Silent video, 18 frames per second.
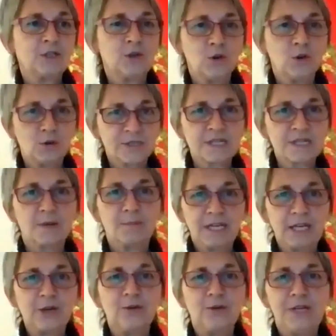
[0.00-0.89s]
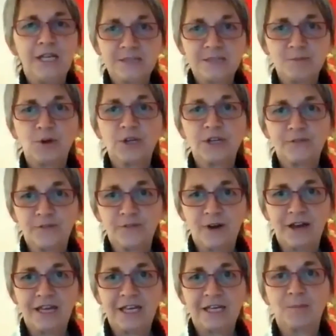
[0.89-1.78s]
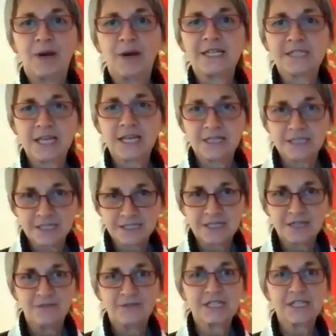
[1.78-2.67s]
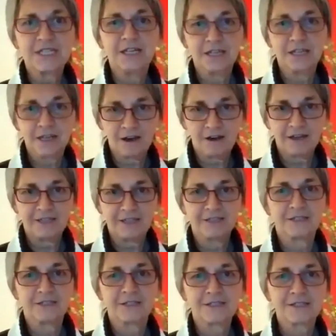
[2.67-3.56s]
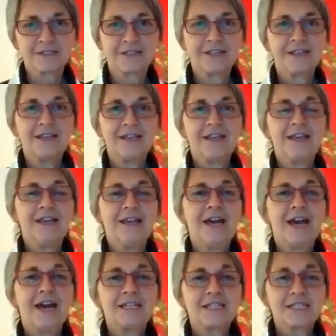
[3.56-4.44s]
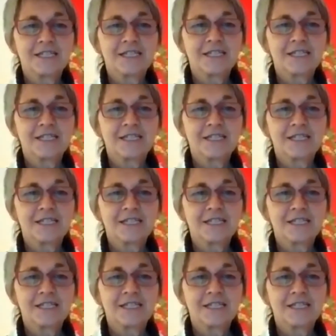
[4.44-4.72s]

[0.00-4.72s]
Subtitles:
you're somebody who needs modifying by sensitivity and kindness. And